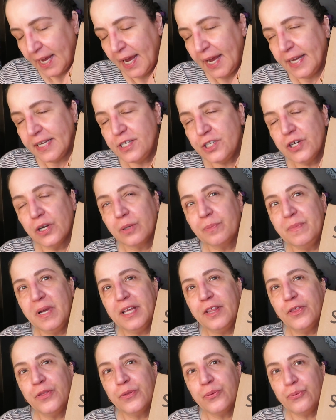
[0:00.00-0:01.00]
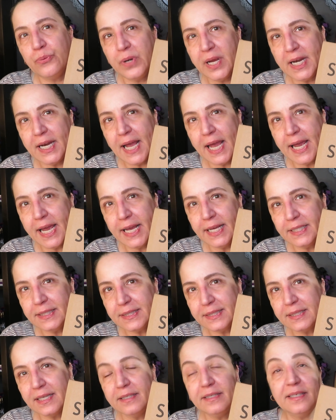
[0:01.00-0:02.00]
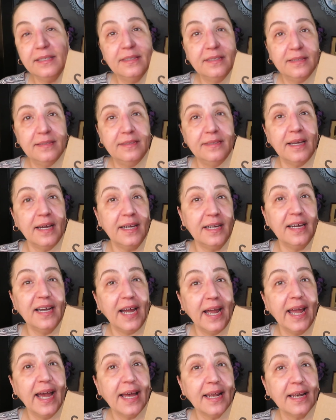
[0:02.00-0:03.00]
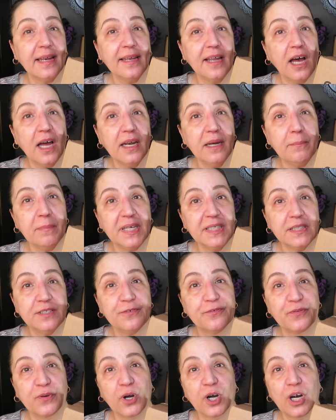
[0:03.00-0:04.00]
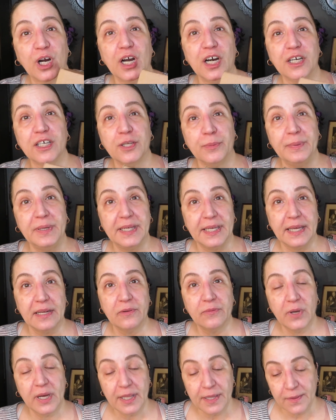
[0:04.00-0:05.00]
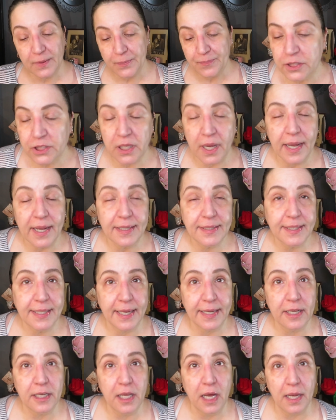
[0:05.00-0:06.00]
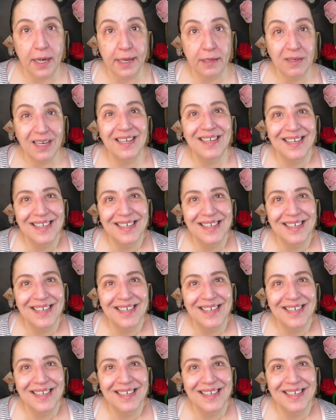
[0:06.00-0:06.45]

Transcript: It took me 3 days. I had a lot in my Sephora cart to begin with, so I had to take a lot out.